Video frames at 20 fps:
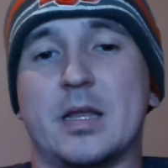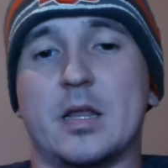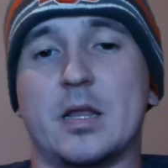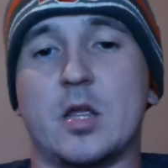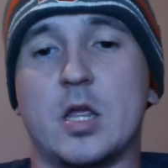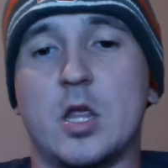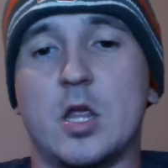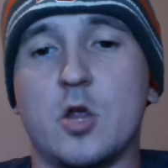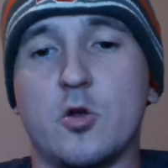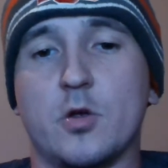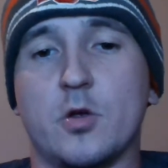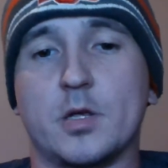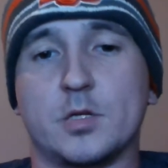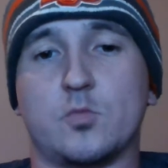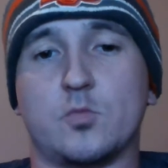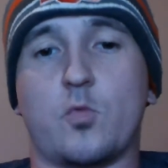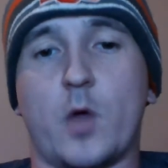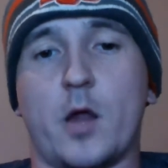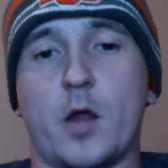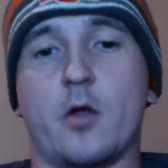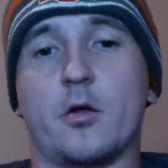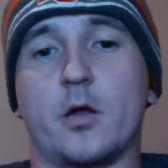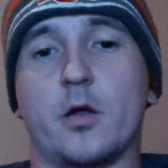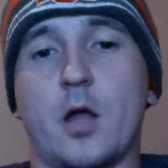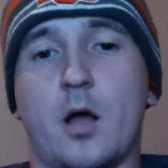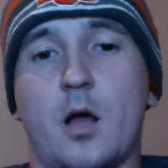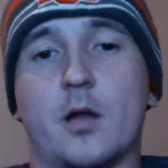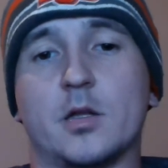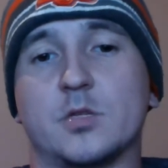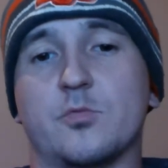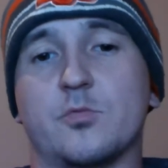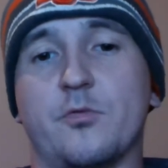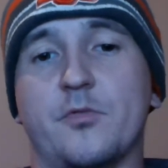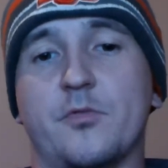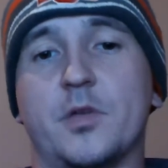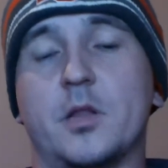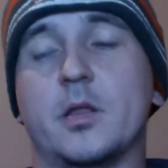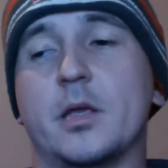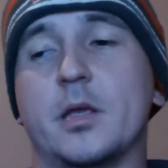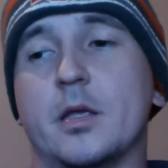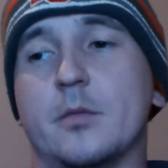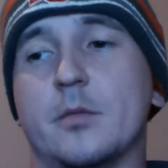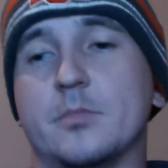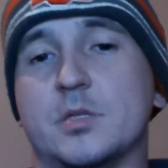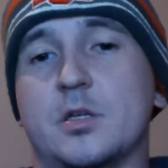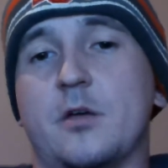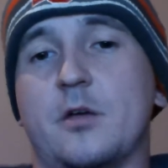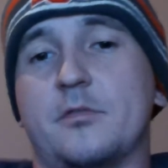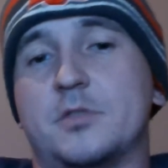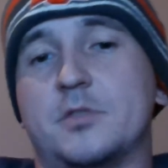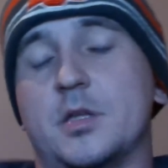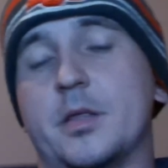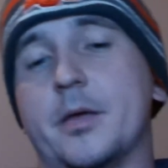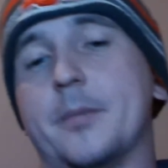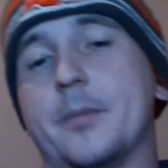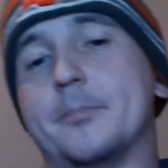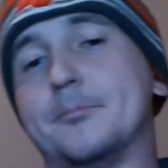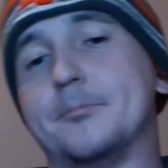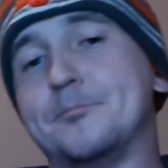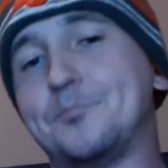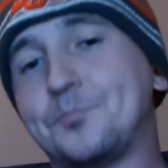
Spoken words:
here is where God is revealing Himself to them.